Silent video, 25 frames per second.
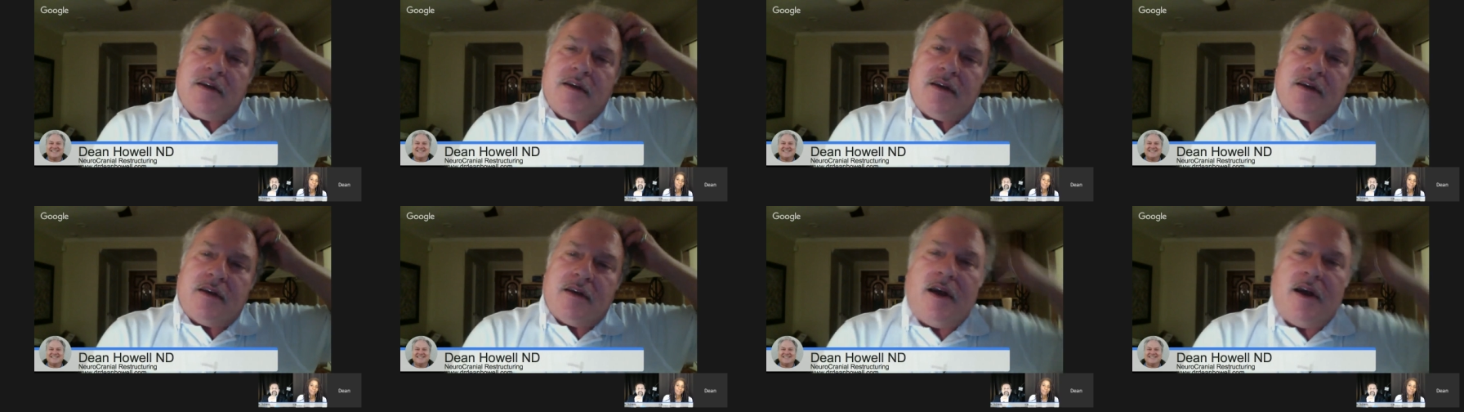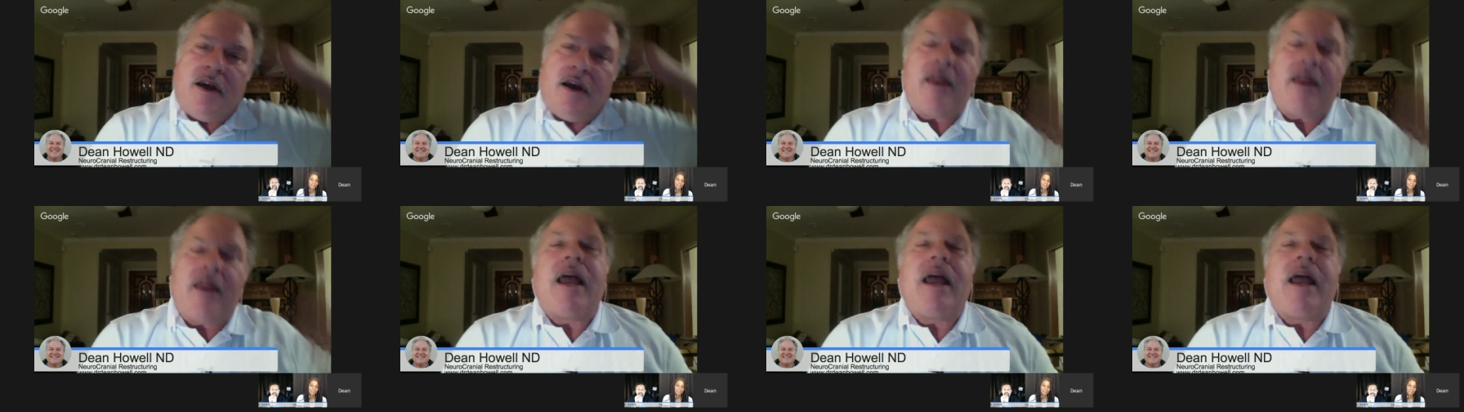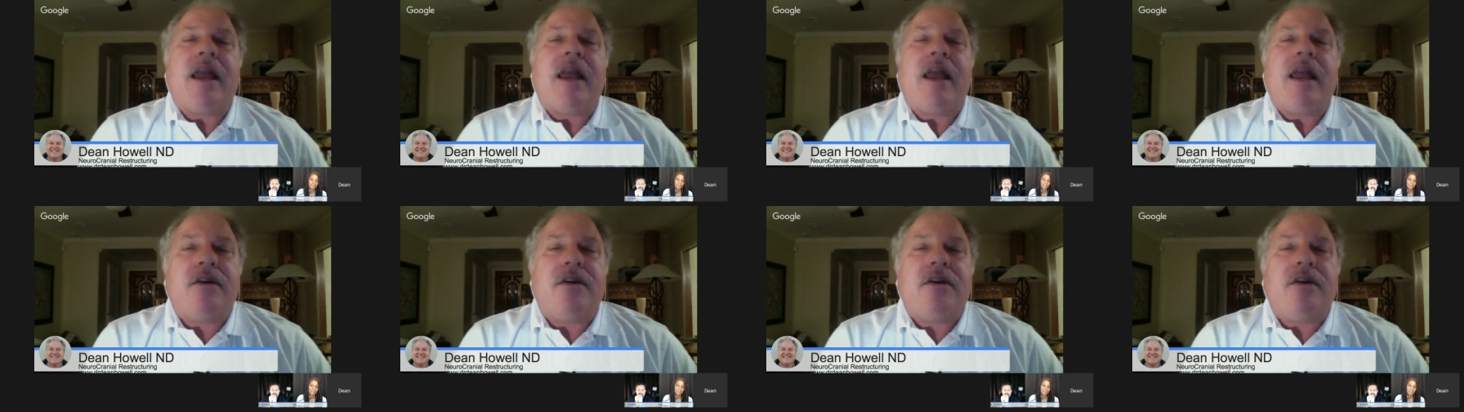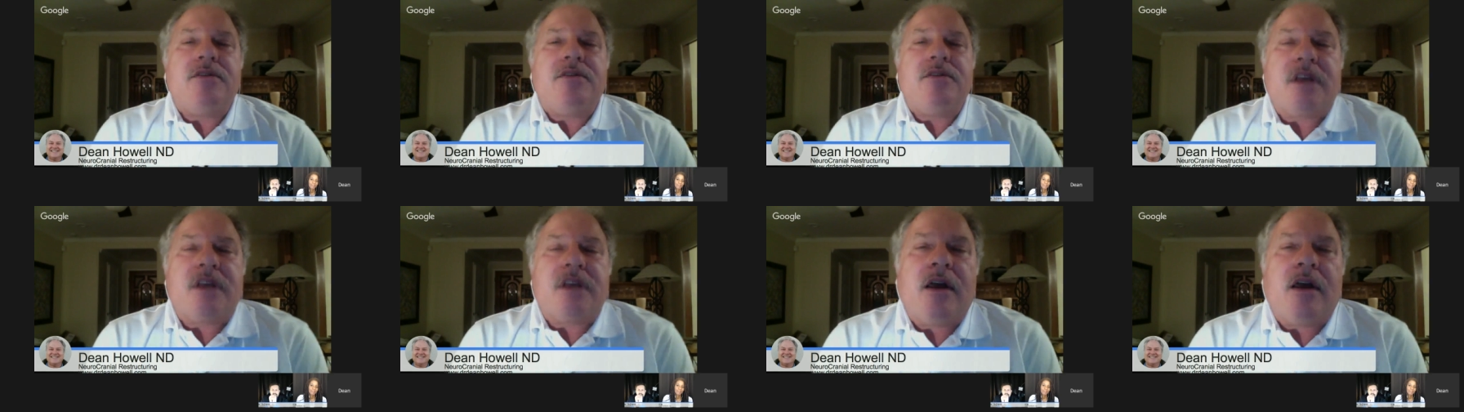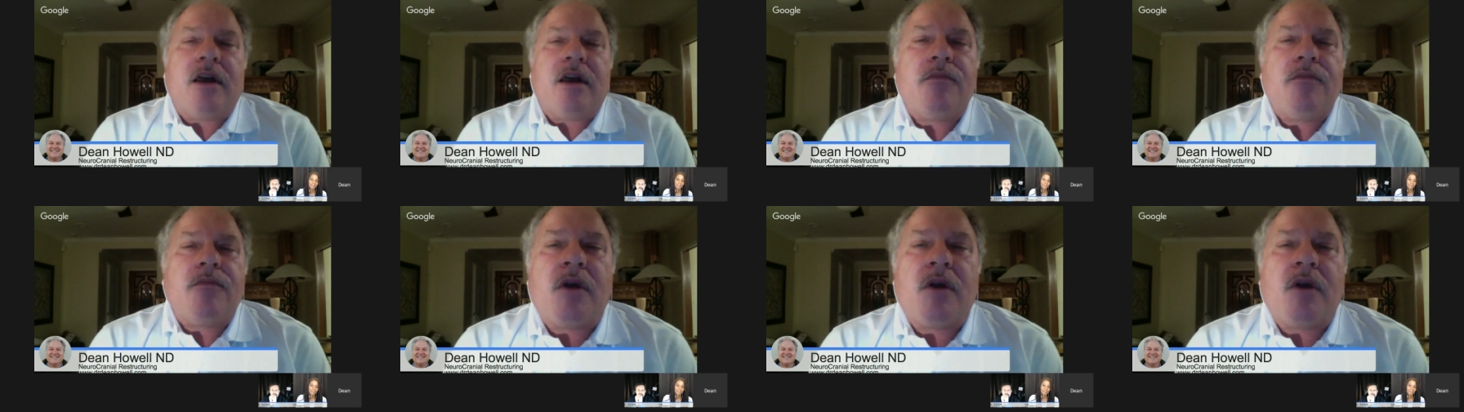on a guy who's
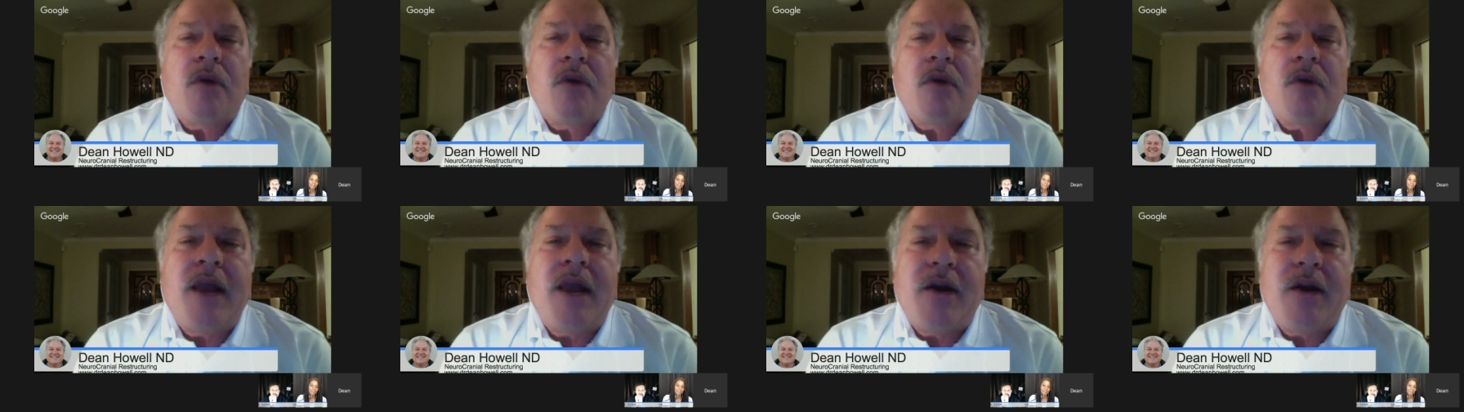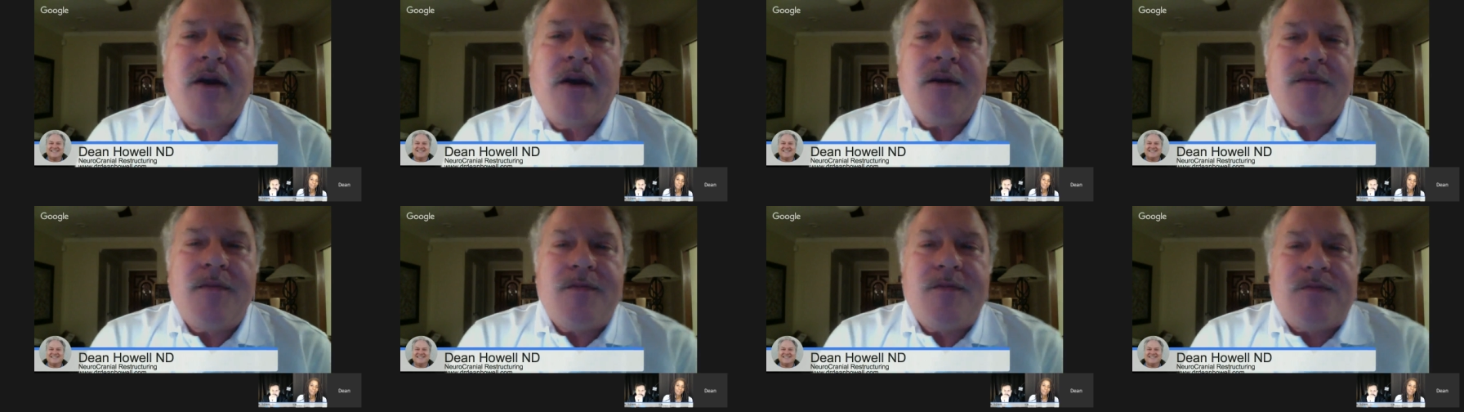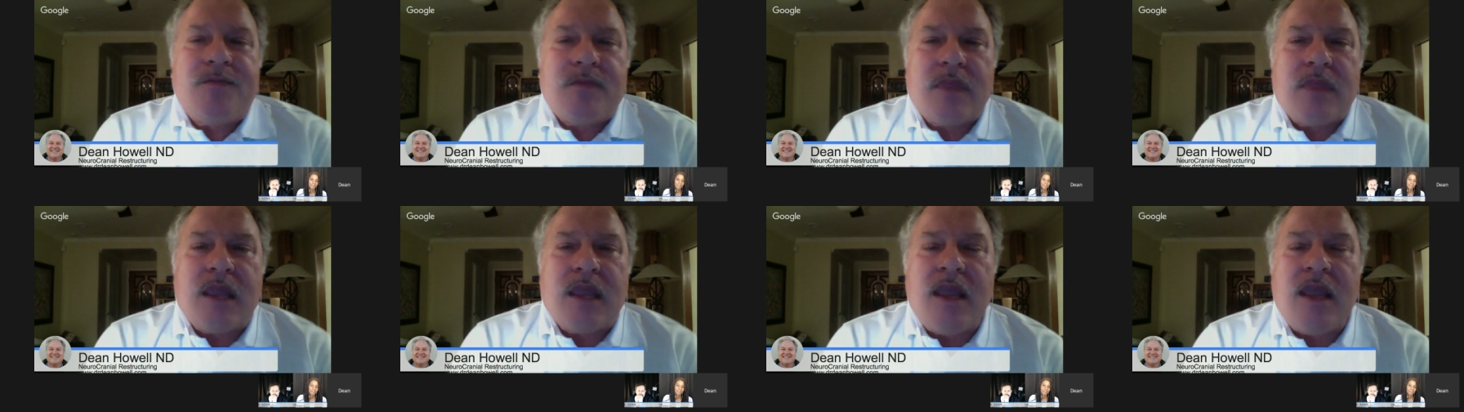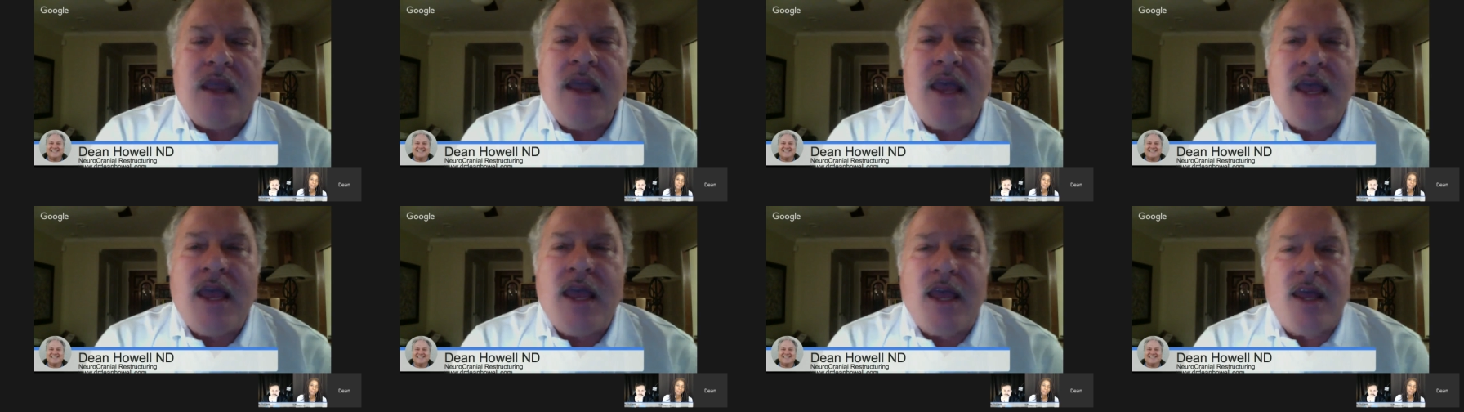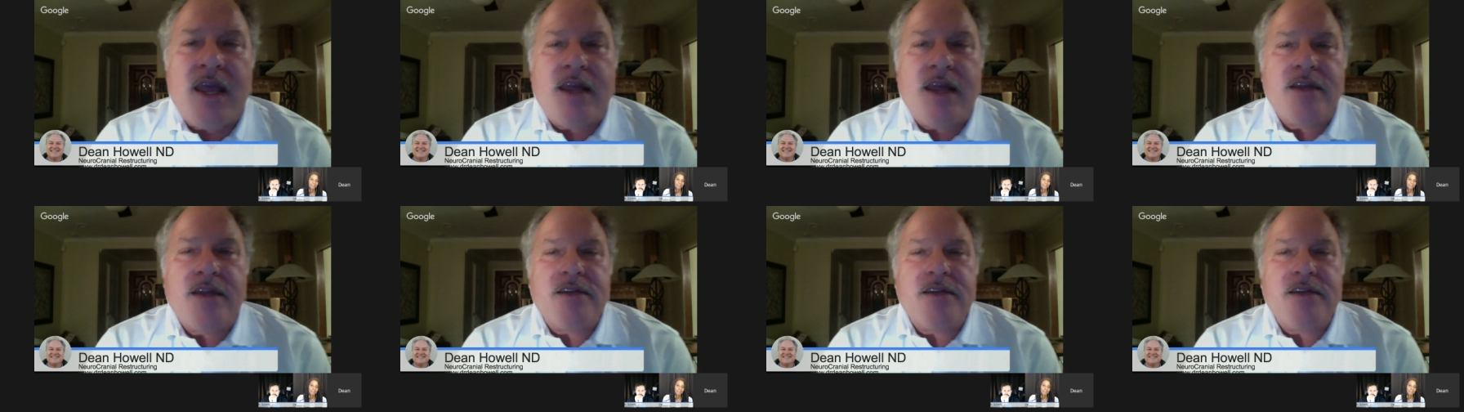a, a writer,
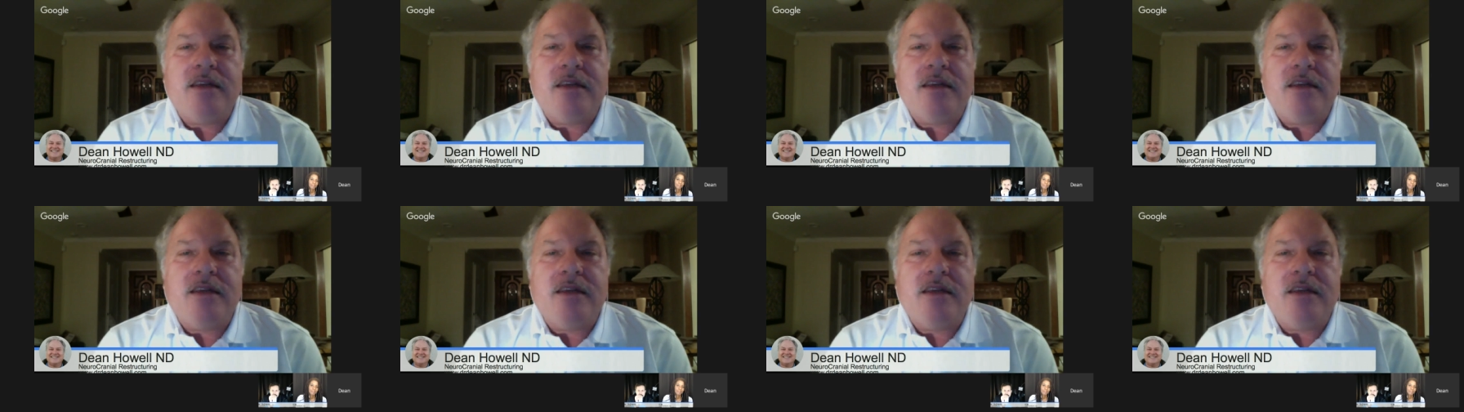and